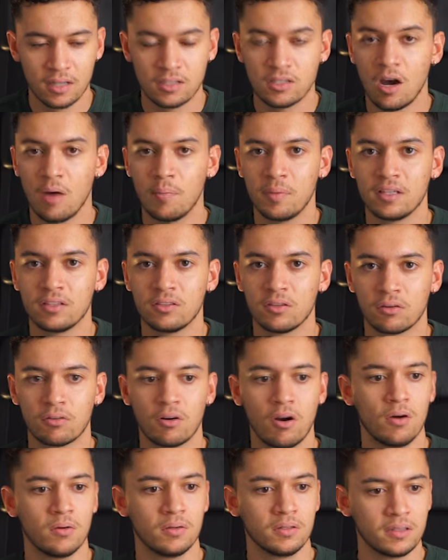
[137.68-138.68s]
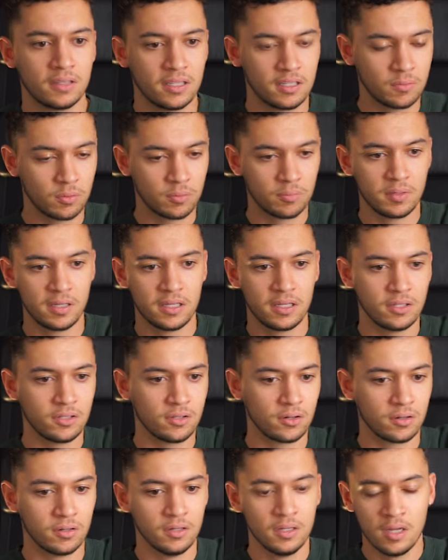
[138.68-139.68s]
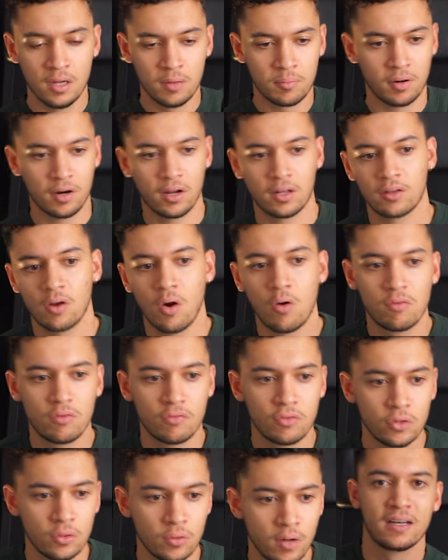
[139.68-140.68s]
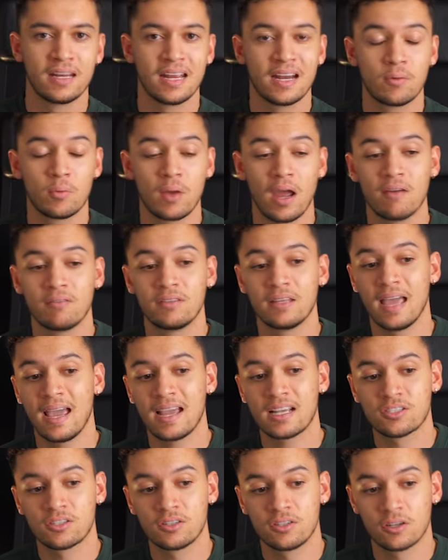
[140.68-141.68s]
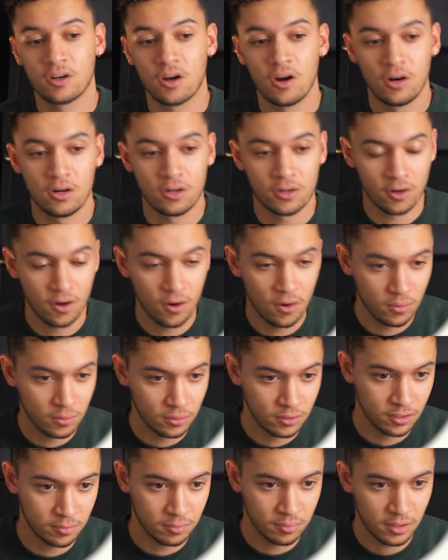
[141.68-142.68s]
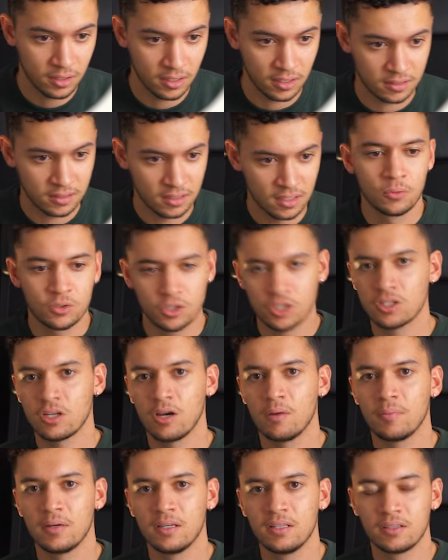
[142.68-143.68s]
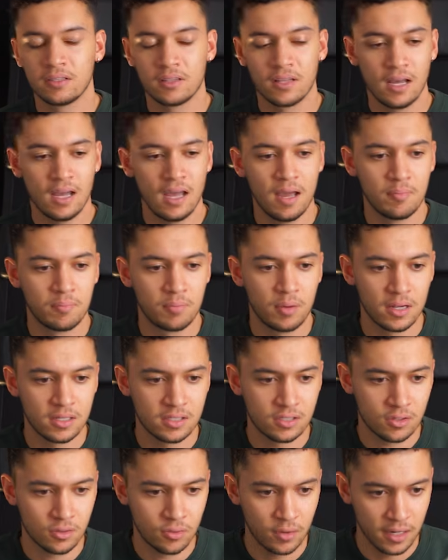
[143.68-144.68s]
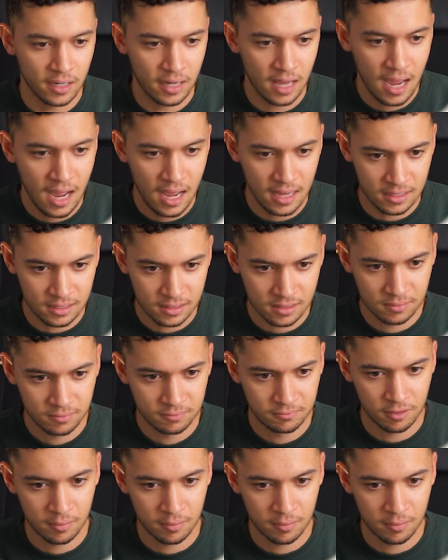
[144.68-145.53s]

let's hop into Grow. This would be your product overview. And here we have the Xer card holder product. We just hop into that and press create ads.